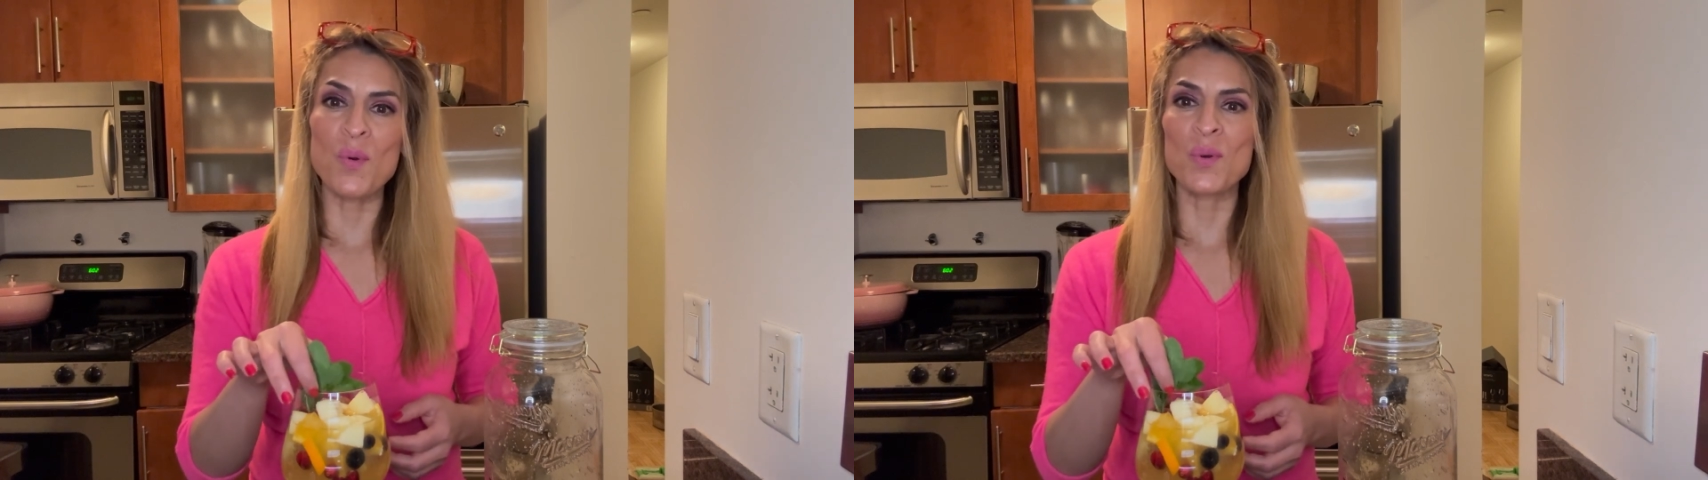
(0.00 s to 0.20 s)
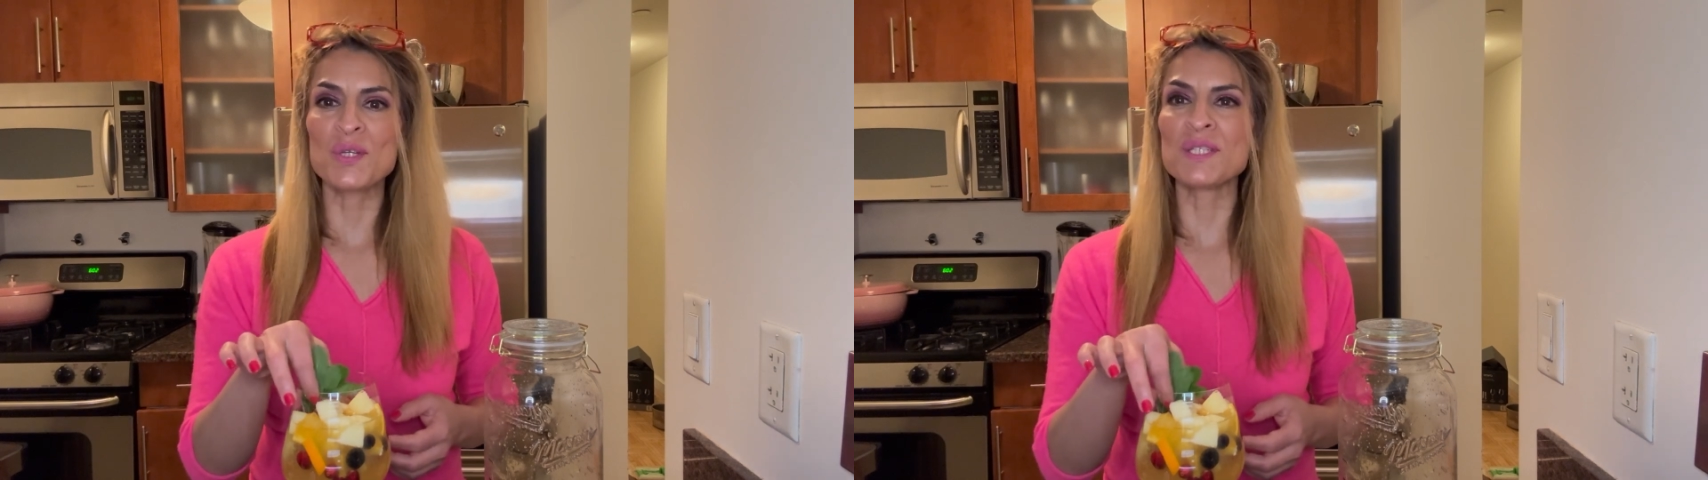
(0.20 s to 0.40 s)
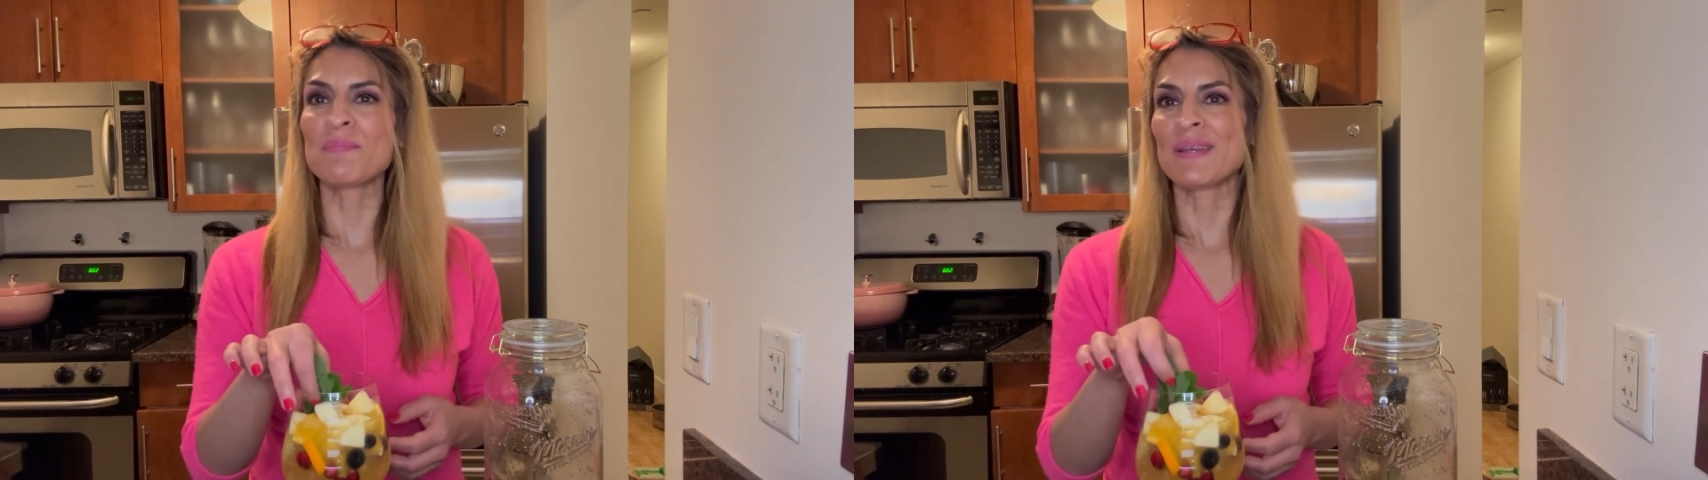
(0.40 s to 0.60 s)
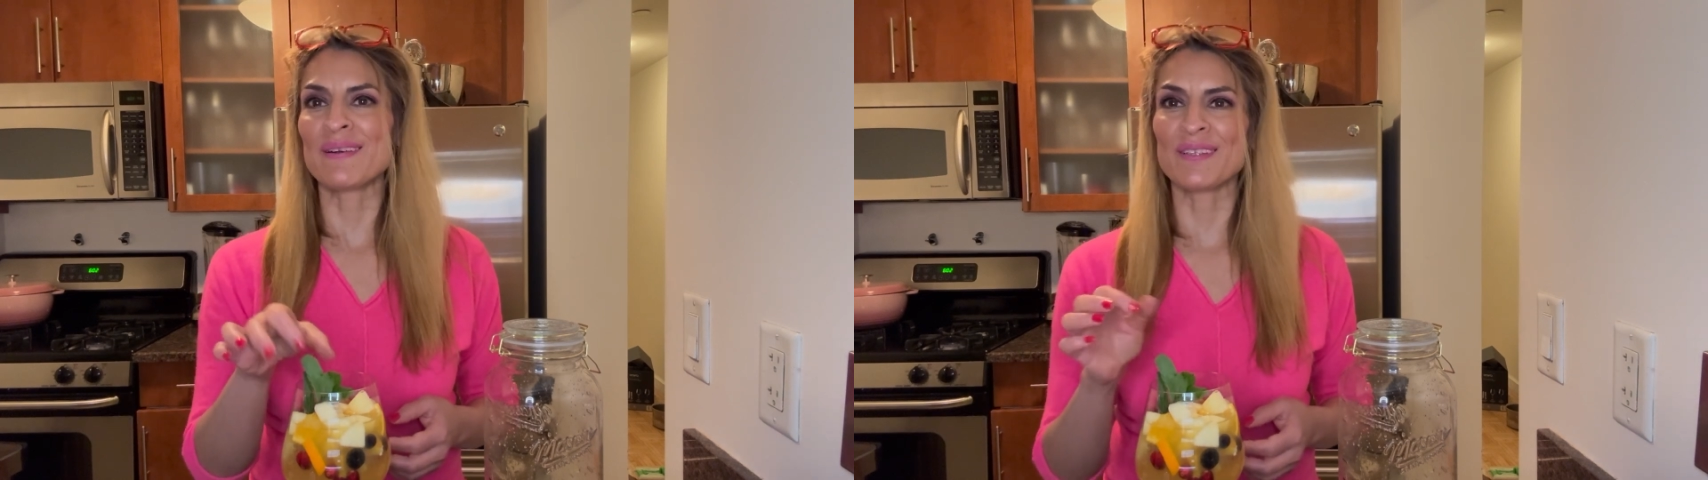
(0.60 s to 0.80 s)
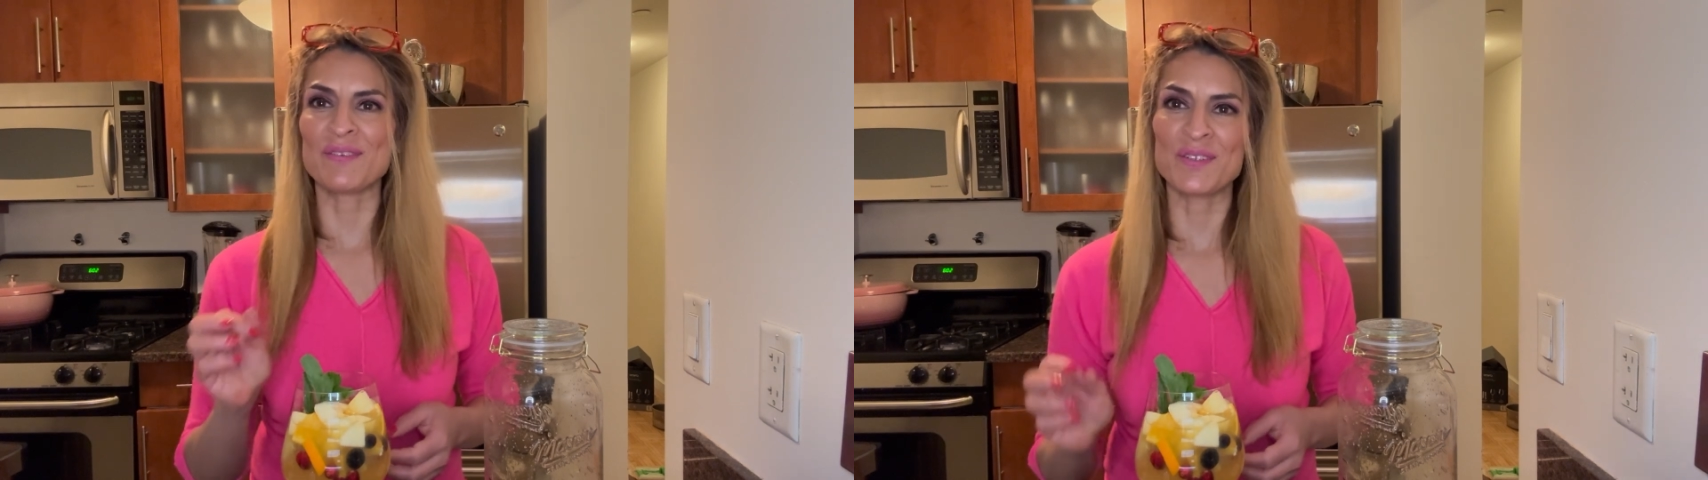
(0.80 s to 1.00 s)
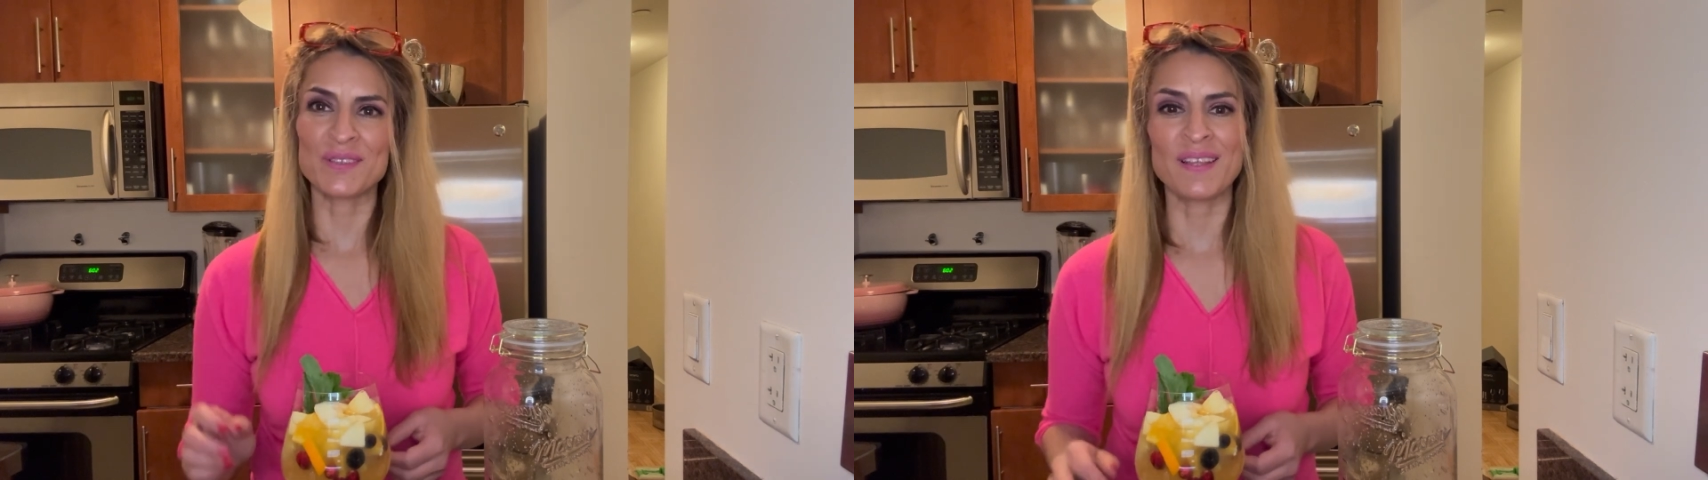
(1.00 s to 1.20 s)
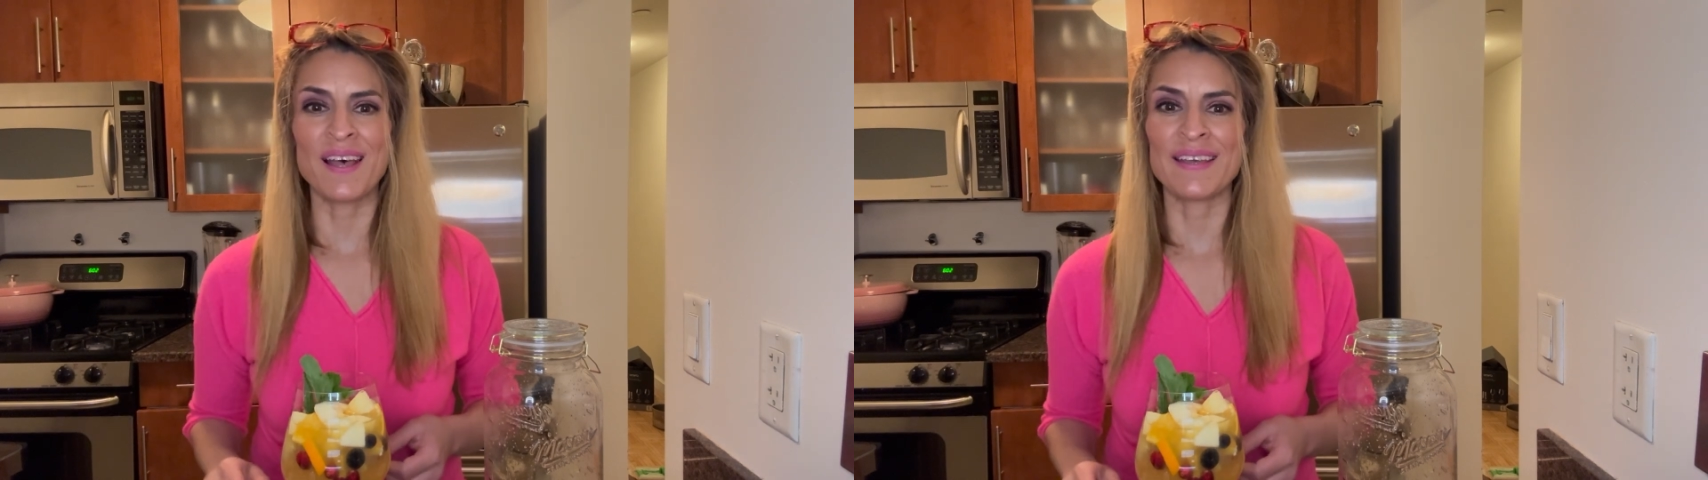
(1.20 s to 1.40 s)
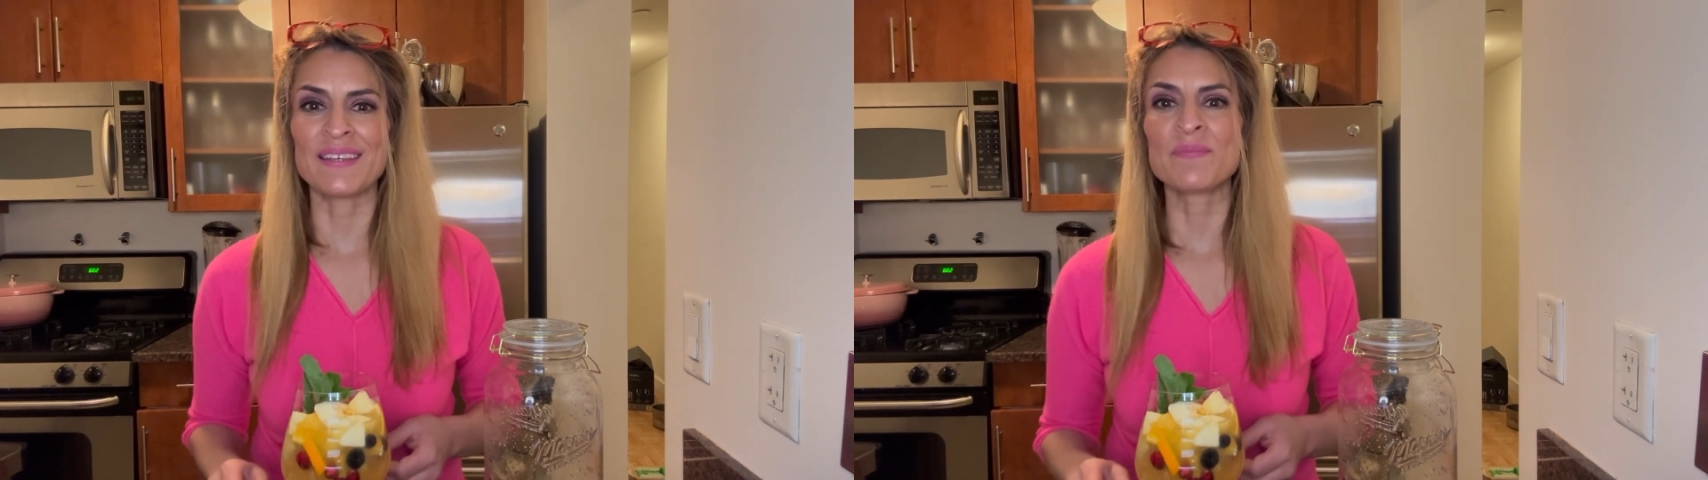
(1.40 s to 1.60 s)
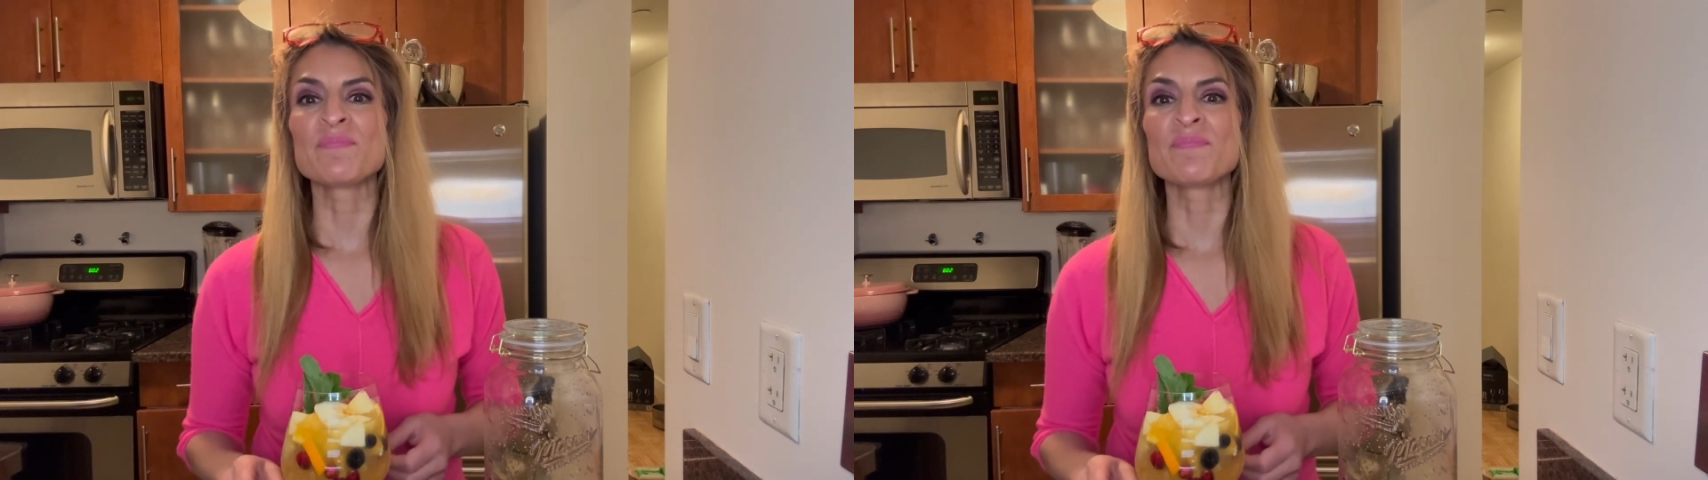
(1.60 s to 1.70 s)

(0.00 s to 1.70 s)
orange peel if you'd like.